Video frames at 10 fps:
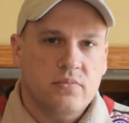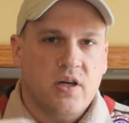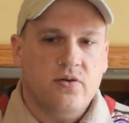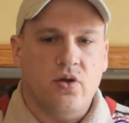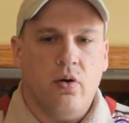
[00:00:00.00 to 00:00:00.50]

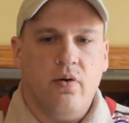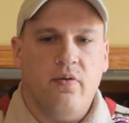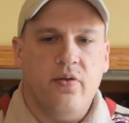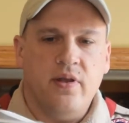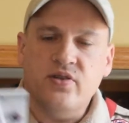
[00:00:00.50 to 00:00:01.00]
So
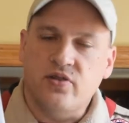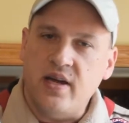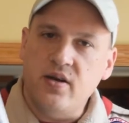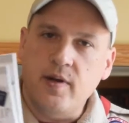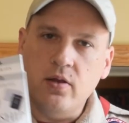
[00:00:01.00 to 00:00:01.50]
these
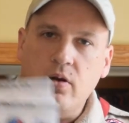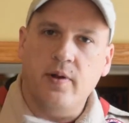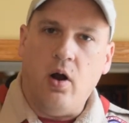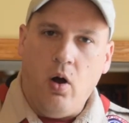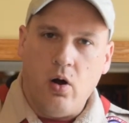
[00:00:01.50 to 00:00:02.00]
tend to be a little
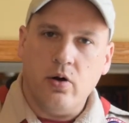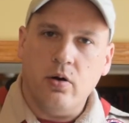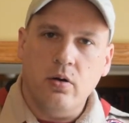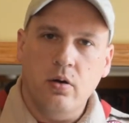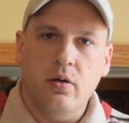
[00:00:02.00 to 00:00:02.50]
bit
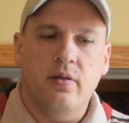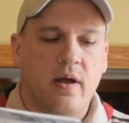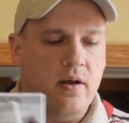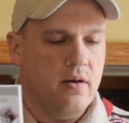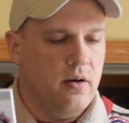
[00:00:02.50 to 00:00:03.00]
harder
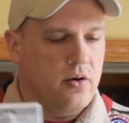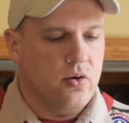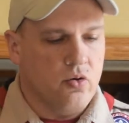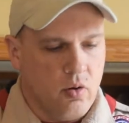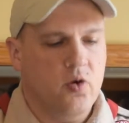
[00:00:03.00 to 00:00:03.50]
than your
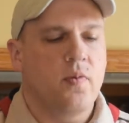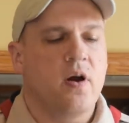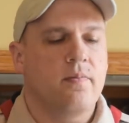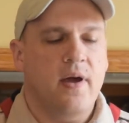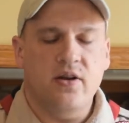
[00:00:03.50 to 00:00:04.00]
normal
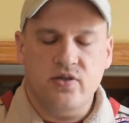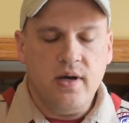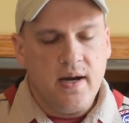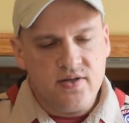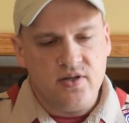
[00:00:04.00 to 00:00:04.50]
merit badge,
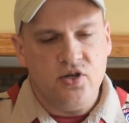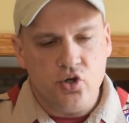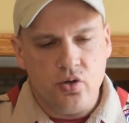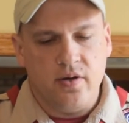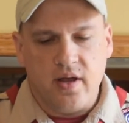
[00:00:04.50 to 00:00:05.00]
and as they
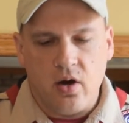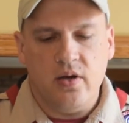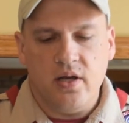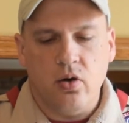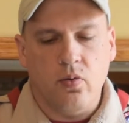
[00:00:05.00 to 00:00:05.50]
should. They are
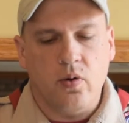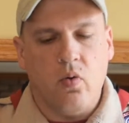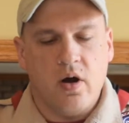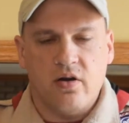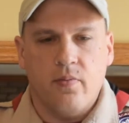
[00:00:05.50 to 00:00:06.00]
EAGLE
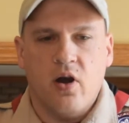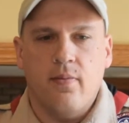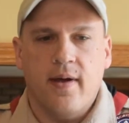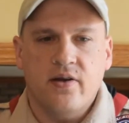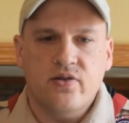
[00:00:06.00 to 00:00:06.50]
required
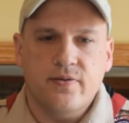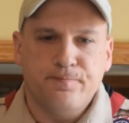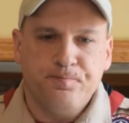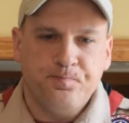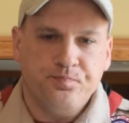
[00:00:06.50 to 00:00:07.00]
merit badges.
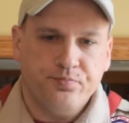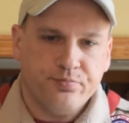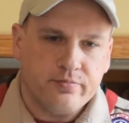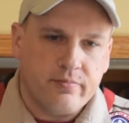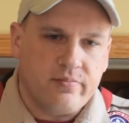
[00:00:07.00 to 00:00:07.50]

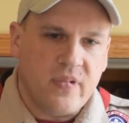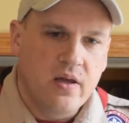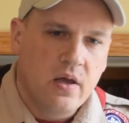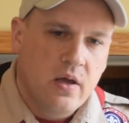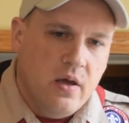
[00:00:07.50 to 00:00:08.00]

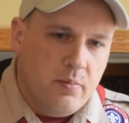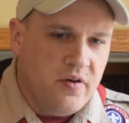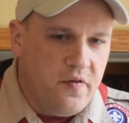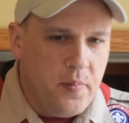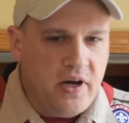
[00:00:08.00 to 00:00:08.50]

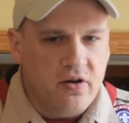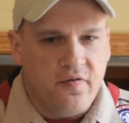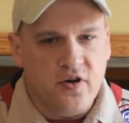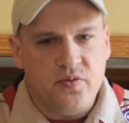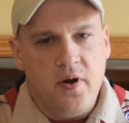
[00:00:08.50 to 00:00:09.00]
But for picking your
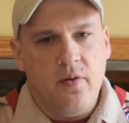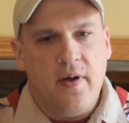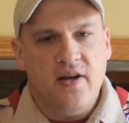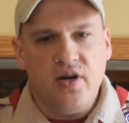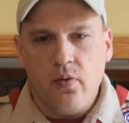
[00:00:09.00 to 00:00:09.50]
first merit
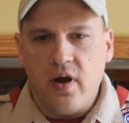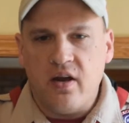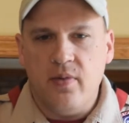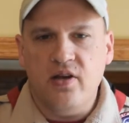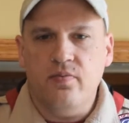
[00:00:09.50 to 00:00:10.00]
badge, I
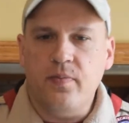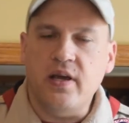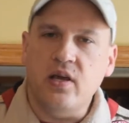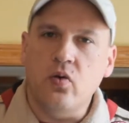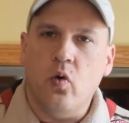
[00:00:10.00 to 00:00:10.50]
recommend
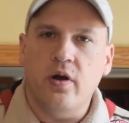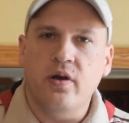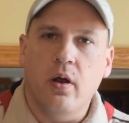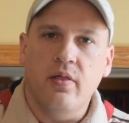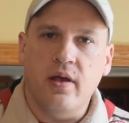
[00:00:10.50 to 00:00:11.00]
picking
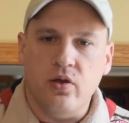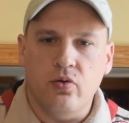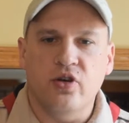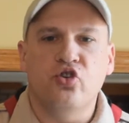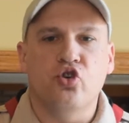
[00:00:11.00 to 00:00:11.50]
one that you
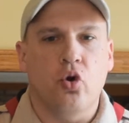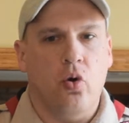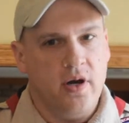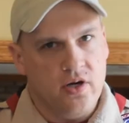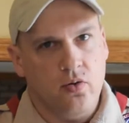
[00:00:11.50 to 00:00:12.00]
would
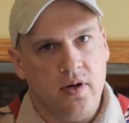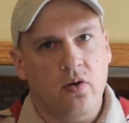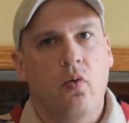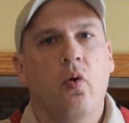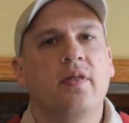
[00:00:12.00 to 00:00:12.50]
enjoy doing,
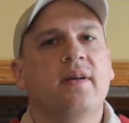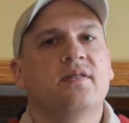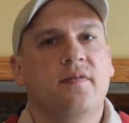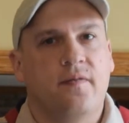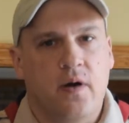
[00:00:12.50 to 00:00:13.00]
one that's
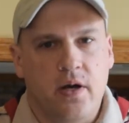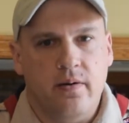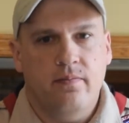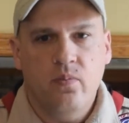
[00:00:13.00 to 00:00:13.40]
fun,